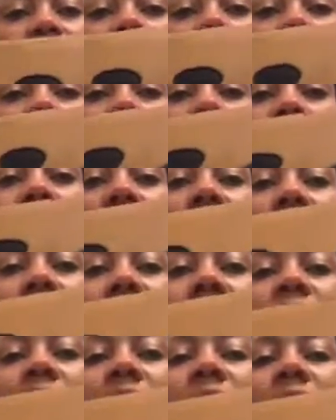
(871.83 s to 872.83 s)
A
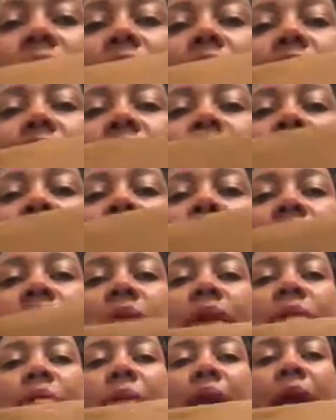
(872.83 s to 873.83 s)
nice
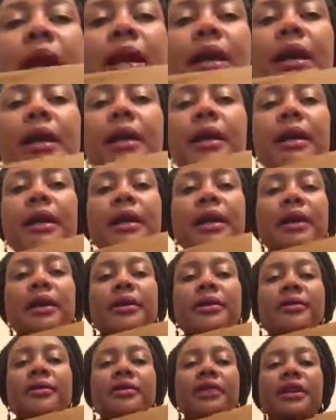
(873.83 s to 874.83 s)
tan and black
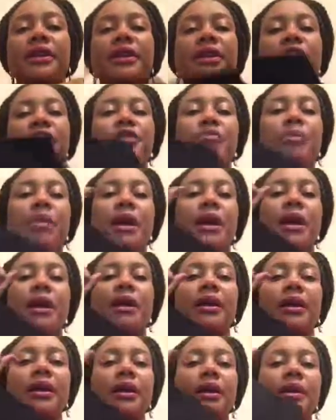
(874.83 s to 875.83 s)
vintage
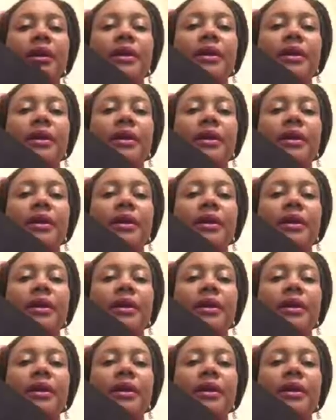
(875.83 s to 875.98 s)
bag.